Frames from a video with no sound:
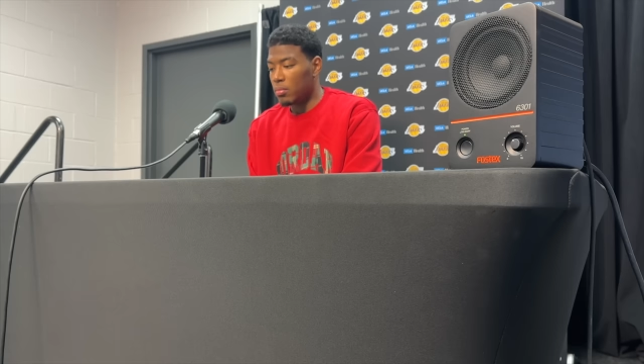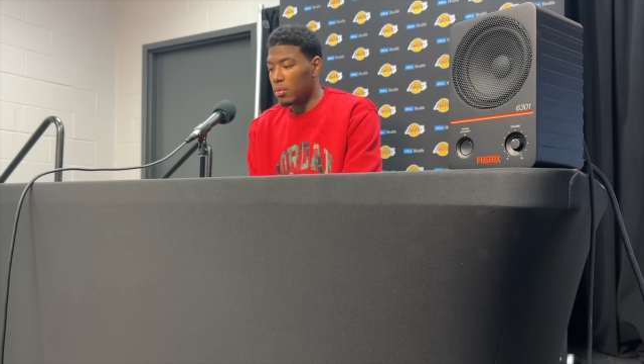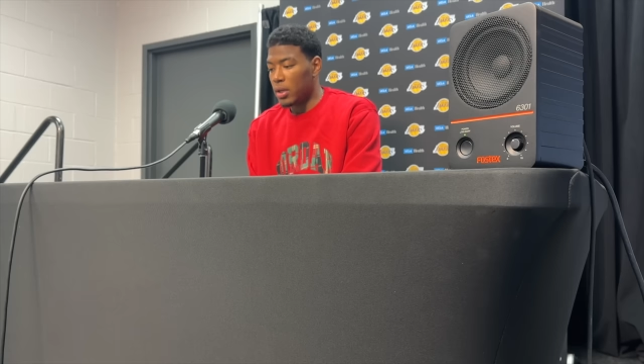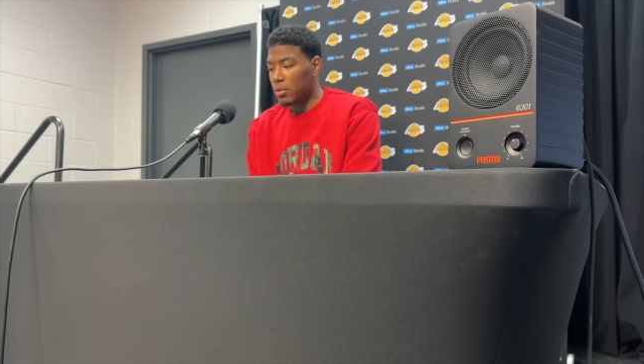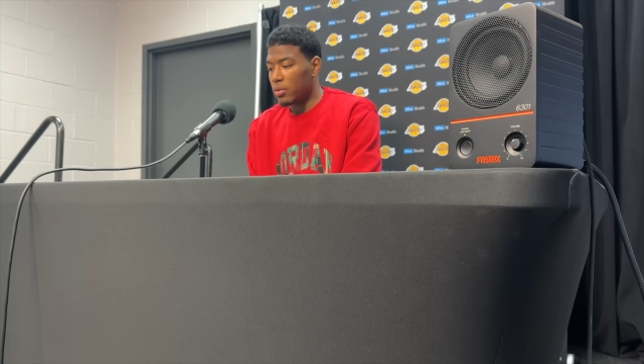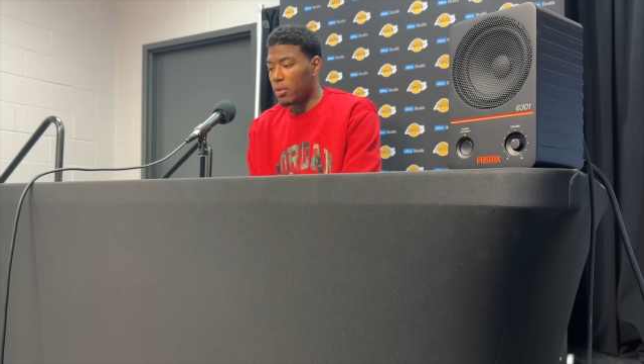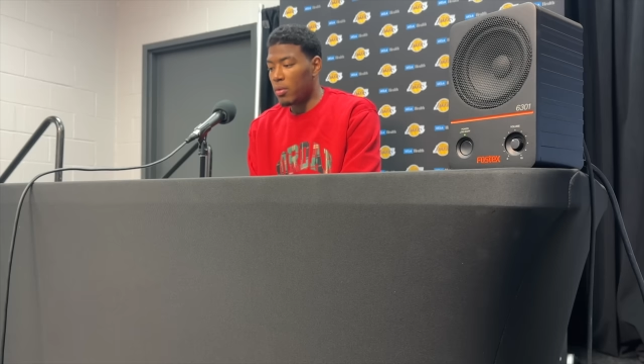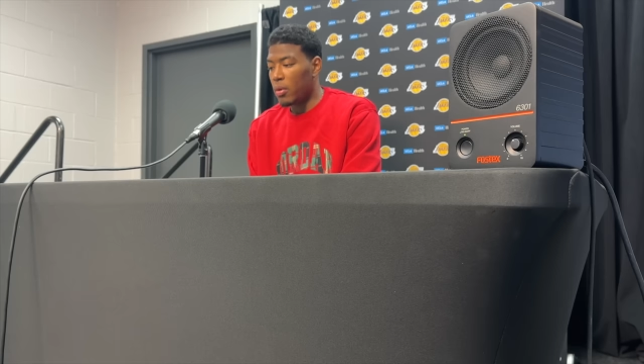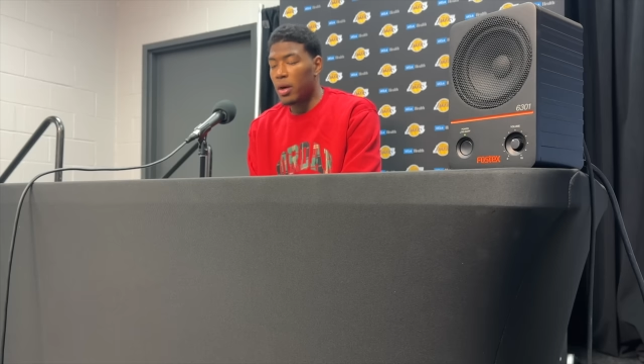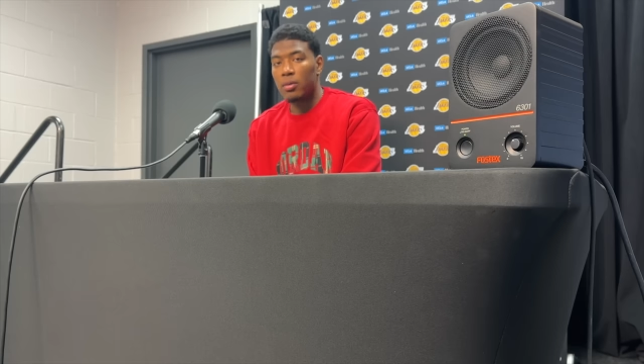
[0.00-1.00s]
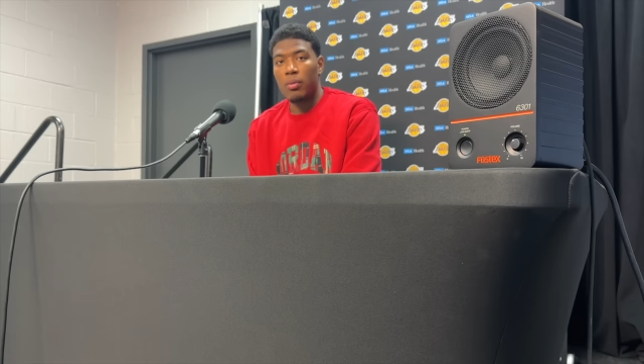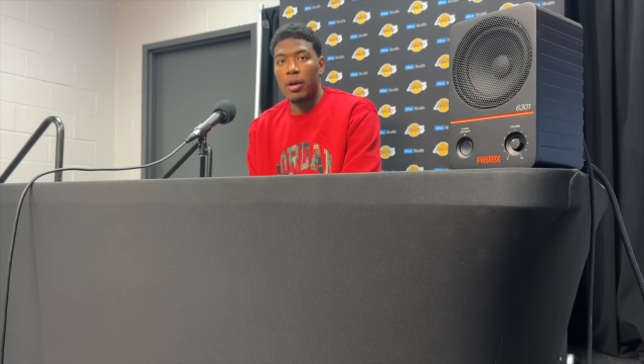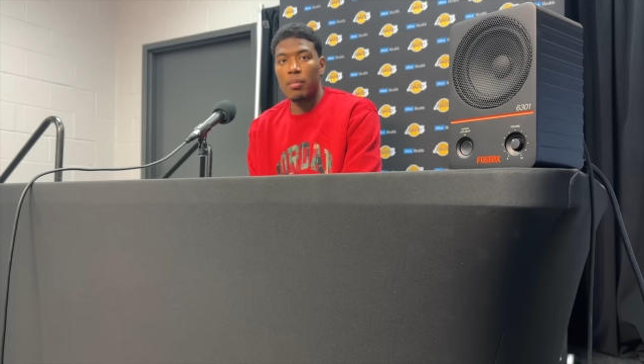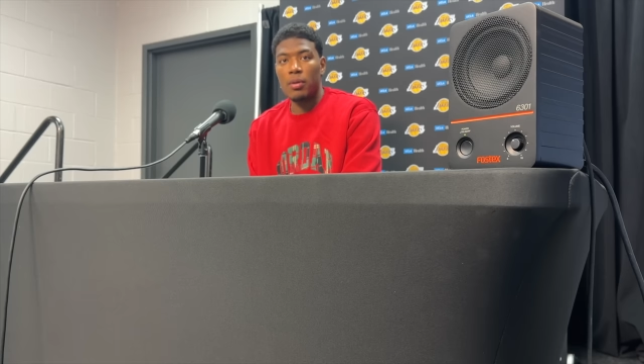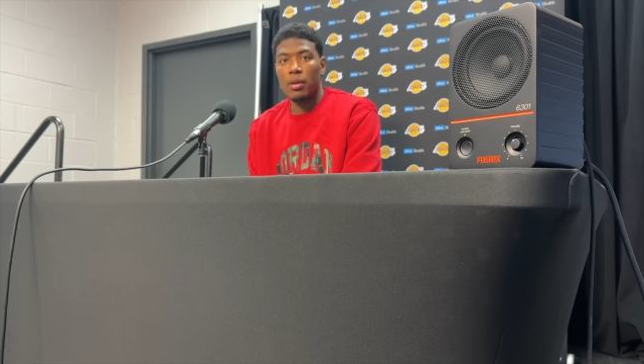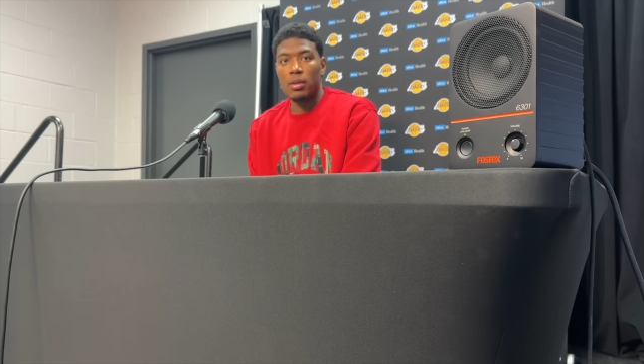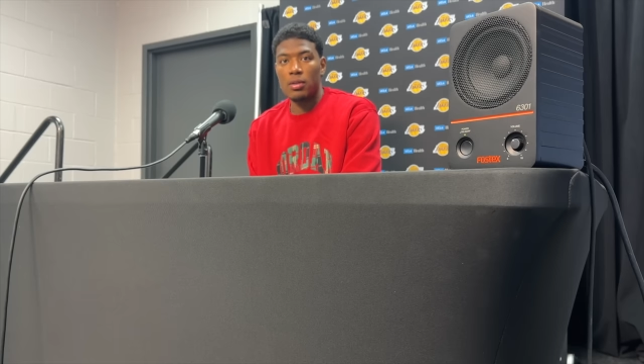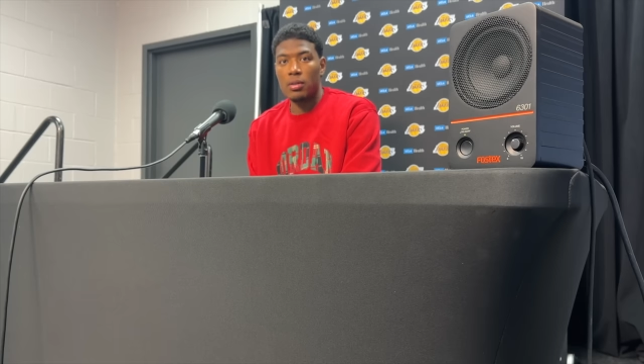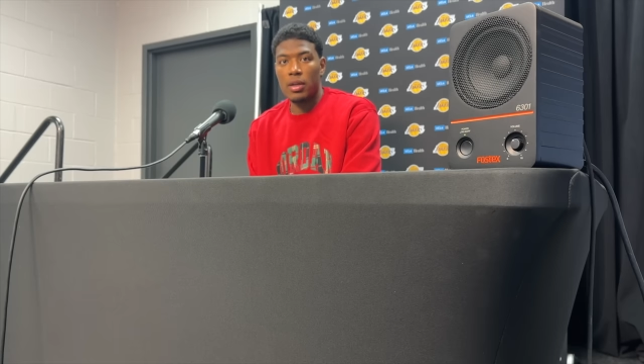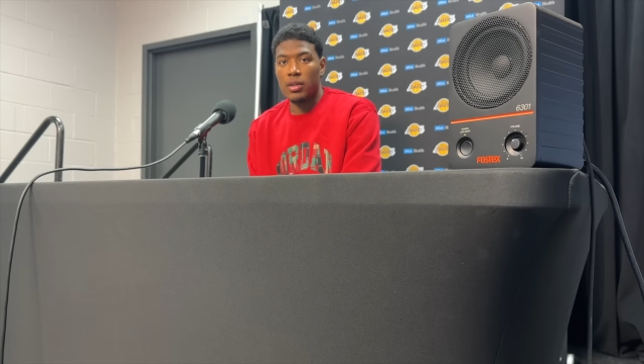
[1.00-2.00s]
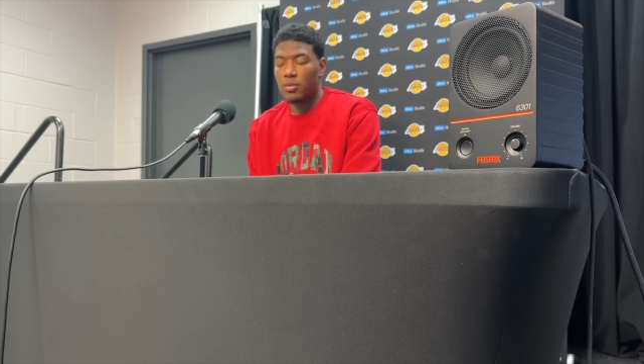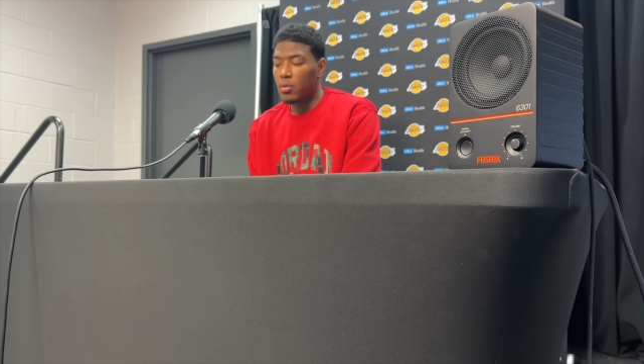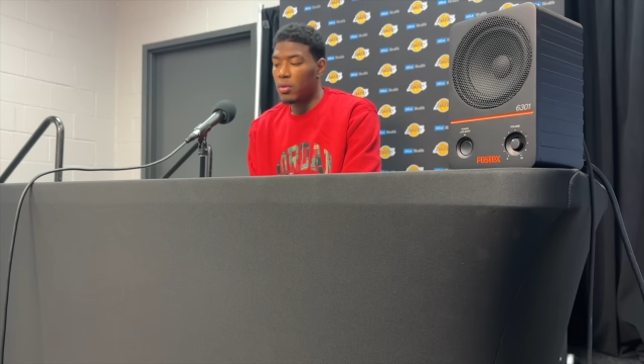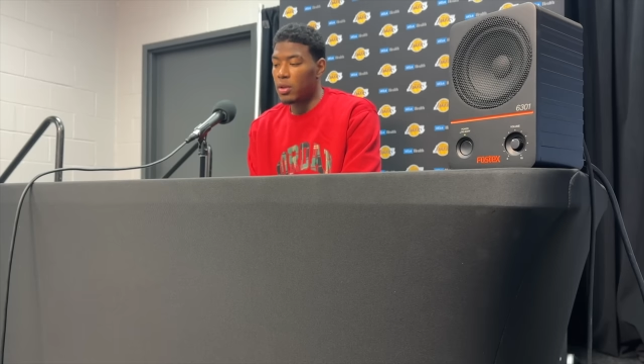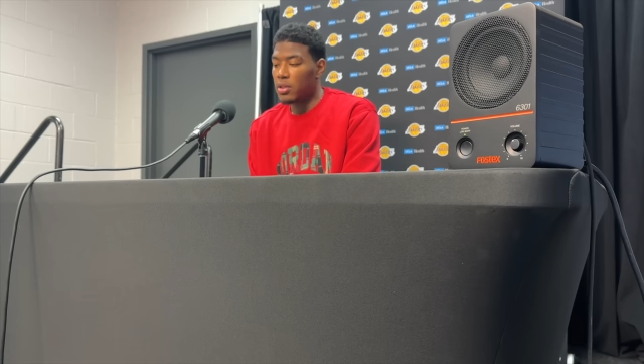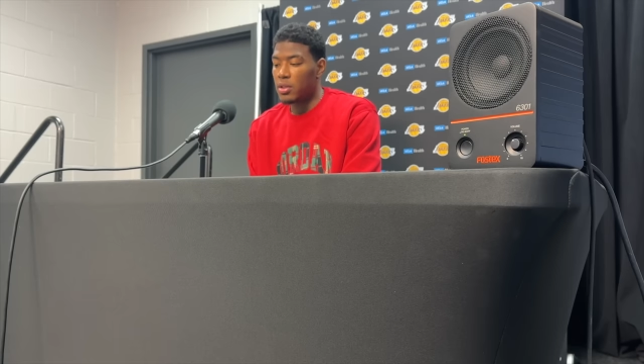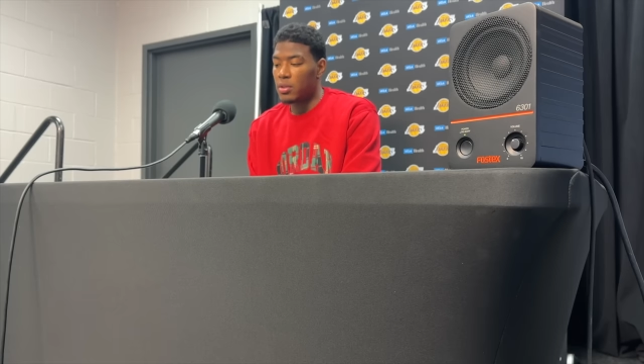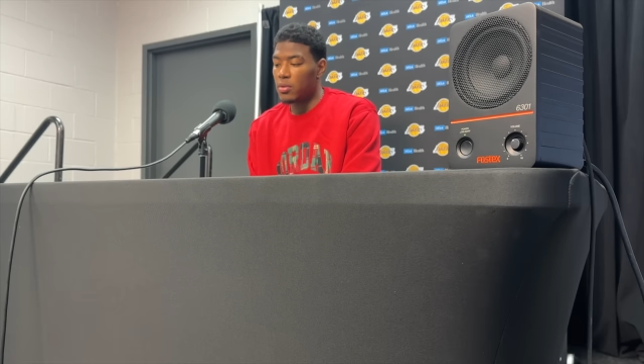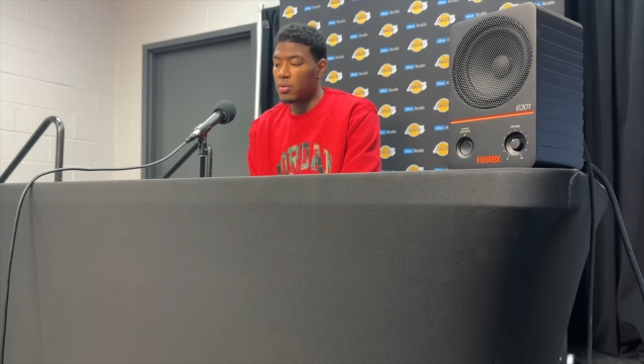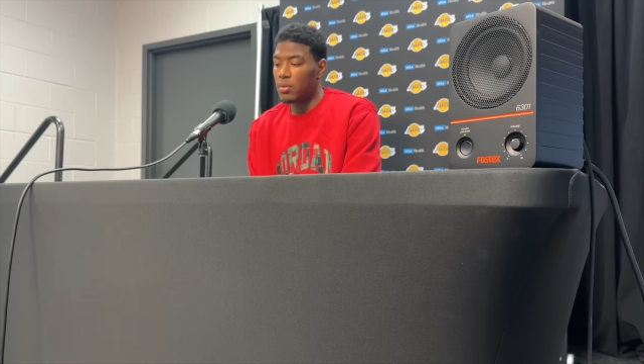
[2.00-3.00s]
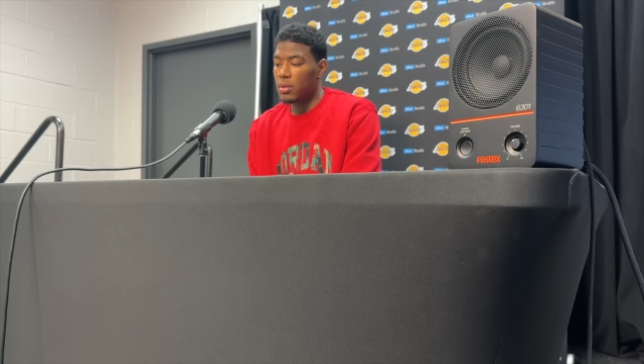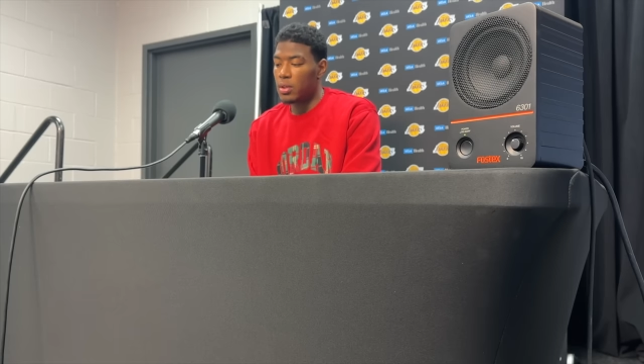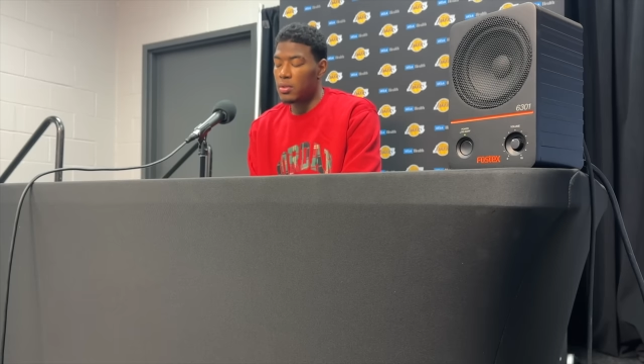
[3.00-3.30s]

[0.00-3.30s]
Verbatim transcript: like three on one or whatever, and they can score easy. So that's,